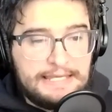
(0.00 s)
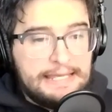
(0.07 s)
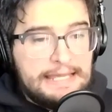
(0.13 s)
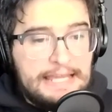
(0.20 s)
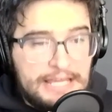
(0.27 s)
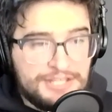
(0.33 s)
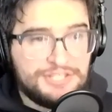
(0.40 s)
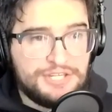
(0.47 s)

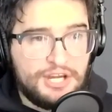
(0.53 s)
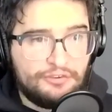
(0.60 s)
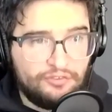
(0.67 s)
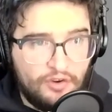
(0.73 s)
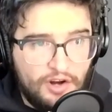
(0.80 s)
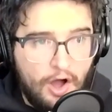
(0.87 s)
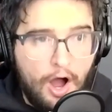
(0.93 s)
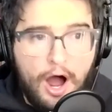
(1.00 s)
easier for
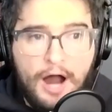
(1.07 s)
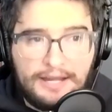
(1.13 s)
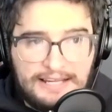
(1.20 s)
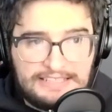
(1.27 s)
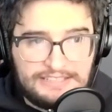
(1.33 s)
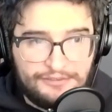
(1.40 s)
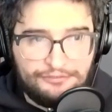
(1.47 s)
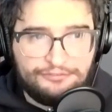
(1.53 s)
an audience
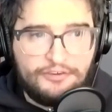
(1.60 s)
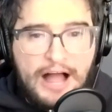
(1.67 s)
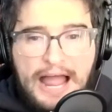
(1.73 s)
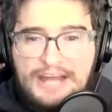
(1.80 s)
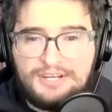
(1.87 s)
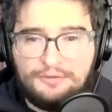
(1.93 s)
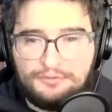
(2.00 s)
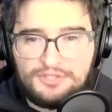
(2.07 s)
to find
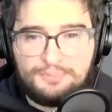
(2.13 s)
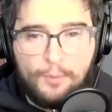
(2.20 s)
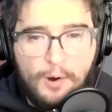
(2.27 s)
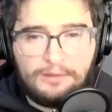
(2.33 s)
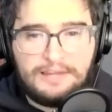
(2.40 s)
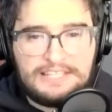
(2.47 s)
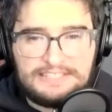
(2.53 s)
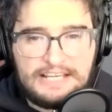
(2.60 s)
you if there's more
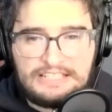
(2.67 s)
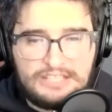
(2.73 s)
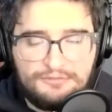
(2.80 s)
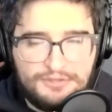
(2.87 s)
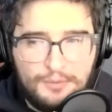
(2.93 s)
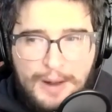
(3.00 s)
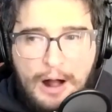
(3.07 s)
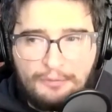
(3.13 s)
listings of
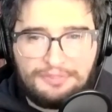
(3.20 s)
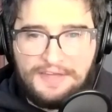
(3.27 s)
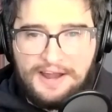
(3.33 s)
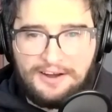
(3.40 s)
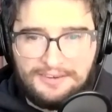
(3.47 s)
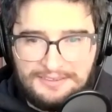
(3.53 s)
you out there.